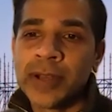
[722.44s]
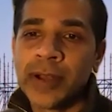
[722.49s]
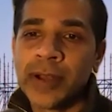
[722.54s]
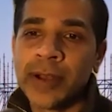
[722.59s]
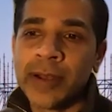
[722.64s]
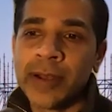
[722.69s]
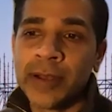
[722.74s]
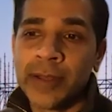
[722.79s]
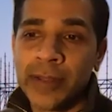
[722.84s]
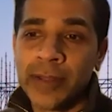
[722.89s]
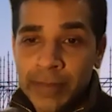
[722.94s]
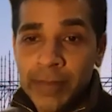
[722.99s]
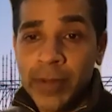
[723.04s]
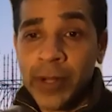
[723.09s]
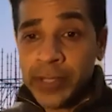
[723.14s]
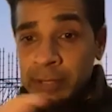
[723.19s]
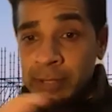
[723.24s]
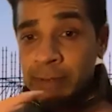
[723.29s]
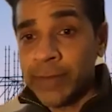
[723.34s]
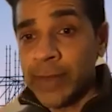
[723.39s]
the
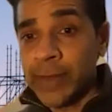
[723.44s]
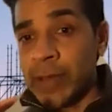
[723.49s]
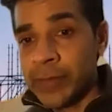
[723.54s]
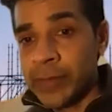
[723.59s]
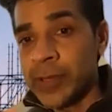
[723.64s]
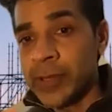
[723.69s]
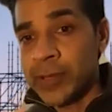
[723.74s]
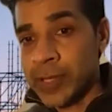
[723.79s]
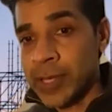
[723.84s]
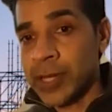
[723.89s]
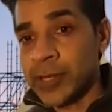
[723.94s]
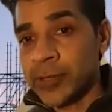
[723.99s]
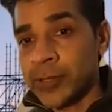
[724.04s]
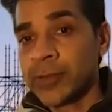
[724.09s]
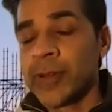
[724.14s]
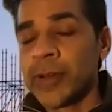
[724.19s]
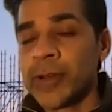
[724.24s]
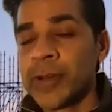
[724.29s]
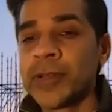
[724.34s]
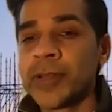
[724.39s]
multifamily sector
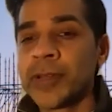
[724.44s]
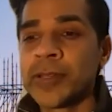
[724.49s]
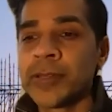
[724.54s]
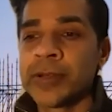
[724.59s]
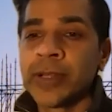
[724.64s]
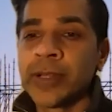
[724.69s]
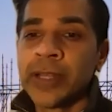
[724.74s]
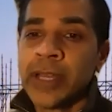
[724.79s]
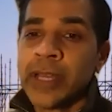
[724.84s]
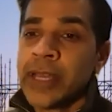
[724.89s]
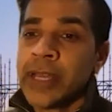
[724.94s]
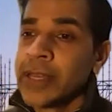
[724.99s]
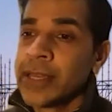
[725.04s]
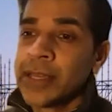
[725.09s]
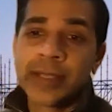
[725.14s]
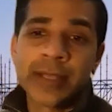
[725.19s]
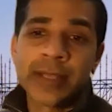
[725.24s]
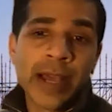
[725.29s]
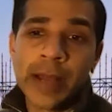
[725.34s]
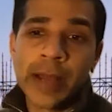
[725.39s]
of our industry,
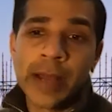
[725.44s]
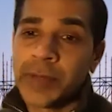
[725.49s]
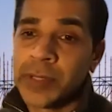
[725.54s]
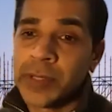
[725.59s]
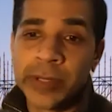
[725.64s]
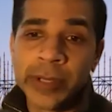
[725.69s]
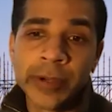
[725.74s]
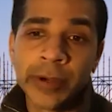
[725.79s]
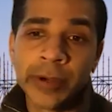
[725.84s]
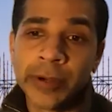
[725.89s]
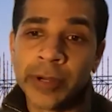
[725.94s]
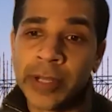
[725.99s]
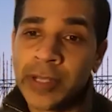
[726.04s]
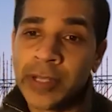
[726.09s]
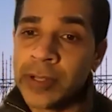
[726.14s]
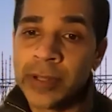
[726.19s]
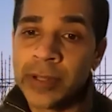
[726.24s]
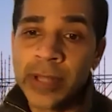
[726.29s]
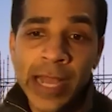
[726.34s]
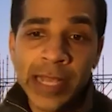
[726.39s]
is absolutely hurting.
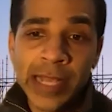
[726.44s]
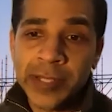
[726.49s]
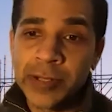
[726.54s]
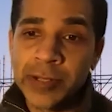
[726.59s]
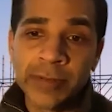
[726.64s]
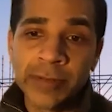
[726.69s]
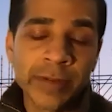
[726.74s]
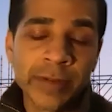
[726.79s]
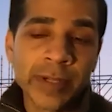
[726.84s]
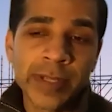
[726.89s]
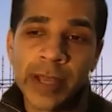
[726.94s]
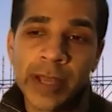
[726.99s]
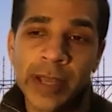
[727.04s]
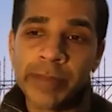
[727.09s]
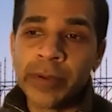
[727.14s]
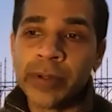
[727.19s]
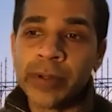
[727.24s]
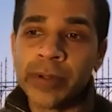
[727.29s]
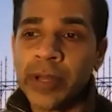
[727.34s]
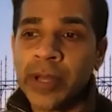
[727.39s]
So last year, for
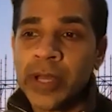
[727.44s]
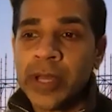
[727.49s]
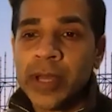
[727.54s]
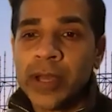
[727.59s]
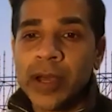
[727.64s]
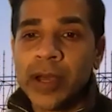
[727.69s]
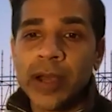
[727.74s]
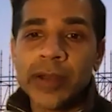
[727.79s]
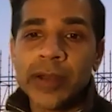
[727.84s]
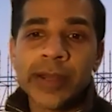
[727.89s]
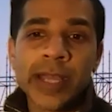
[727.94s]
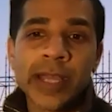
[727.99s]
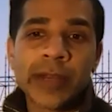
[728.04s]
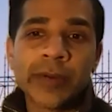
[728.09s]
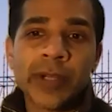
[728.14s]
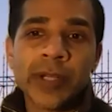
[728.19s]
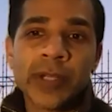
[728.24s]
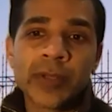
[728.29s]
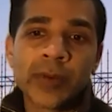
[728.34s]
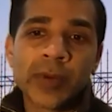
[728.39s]
example,
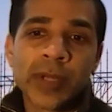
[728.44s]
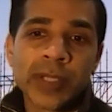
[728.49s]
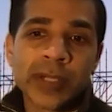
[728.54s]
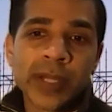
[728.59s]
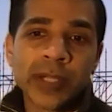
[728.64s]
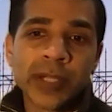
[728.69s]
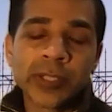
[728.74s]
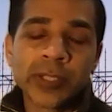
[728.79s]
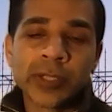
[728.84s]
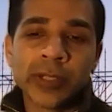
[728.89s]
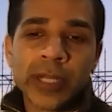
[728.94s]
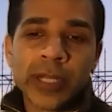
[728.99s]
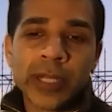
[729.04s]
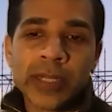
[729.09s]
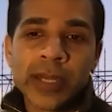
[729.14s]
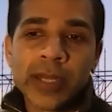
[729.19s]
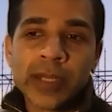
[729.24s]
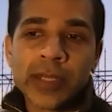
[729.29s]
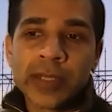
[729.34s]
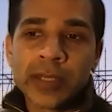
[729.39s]
NAREIT's residential
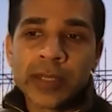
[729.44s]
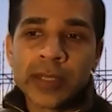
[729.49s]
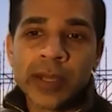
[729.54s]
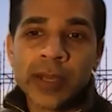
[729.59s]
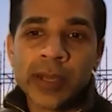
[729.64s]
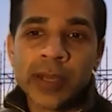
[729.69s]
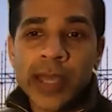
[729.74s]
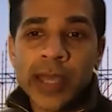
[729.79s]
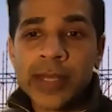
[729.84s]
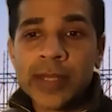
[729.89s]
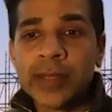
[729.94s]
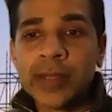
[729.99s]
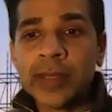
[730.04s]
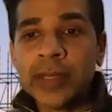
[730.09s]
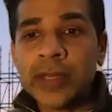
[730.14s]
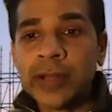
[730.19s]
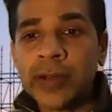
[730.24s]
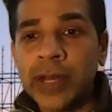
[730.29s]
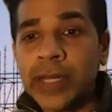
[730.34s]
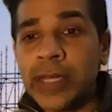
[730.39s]
index ended the
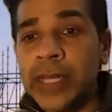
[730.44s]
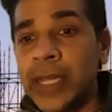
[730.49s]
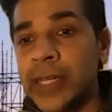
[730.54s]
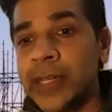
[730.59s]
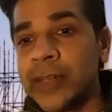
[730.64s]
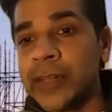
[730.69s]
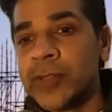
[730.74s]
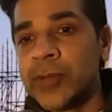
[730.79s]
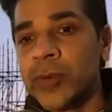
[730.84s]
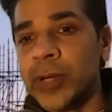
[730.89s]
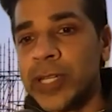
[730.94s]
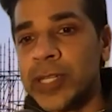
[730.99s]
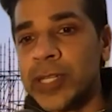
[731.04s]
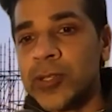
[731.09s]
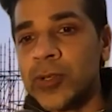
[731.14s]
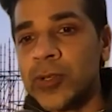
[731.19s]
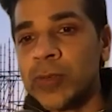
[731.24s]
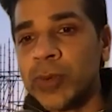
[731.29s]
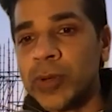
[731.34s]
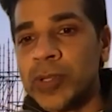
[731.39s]
year at negative
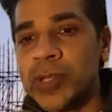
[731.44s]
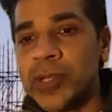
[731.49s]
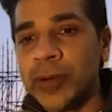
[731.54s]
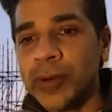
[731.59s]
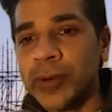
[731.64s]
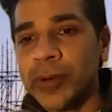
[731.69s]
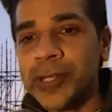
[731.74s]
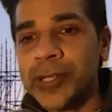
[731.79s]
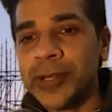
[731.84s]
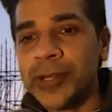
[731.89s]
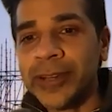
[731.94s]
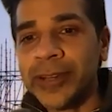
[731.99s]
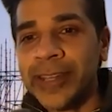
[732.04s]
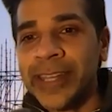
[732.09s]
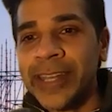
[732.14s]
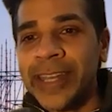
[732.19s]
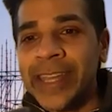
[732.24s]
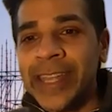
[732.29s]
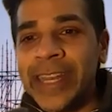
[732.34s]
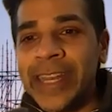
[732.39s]
22% return.
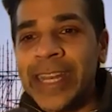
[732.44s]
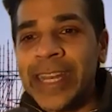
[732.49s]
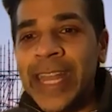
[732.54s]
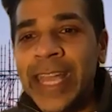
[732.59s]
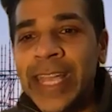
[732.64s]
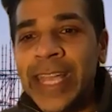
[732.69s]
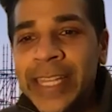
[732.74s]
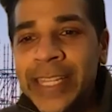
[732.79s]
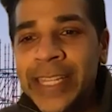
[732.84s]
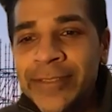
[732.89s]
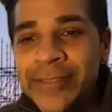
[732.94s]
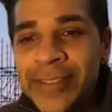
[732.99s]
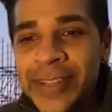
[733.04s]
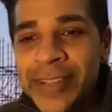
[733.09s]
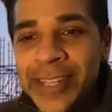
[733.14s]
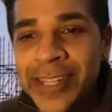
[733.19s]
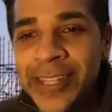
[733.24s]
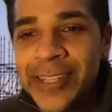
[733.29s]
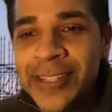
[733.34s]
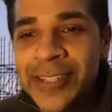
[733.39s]
Negative
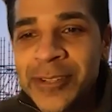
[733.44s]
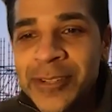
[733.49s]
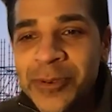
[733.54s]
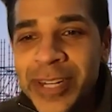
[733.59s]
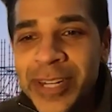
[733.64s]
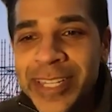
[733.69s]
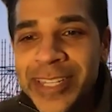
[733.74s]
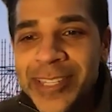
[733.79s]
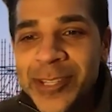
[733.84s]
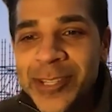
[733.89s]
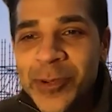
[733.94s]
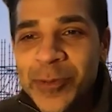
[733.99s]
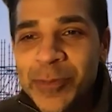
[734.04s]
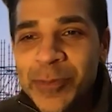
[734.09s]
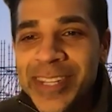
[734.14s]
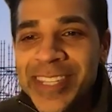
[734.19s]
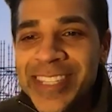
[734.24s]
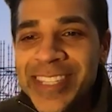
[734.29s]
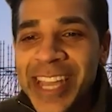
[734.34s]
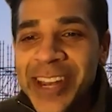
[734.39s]

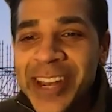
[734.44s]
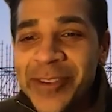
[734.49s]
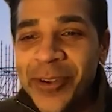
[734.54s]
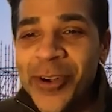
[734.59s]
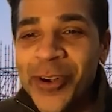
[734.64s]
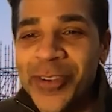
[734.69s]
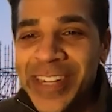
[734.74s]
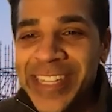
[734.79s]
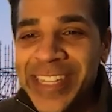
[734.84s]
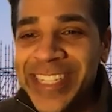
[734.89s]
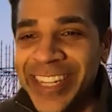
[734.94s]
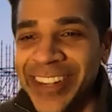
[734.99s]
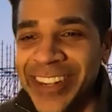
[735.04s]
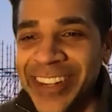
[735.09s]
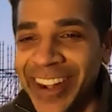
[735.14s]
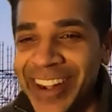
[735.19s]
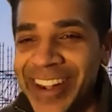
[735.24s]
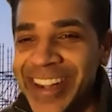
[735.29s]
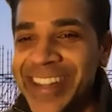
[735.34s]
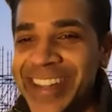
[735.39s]
22%
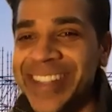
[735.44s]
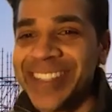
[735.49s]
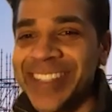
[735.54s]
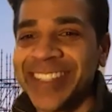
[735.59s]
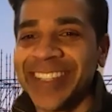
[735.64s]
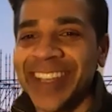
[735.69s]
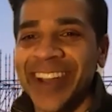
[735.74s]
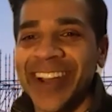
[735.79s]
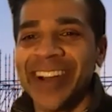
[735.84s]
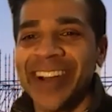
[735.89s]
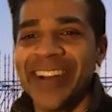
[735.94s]
return. So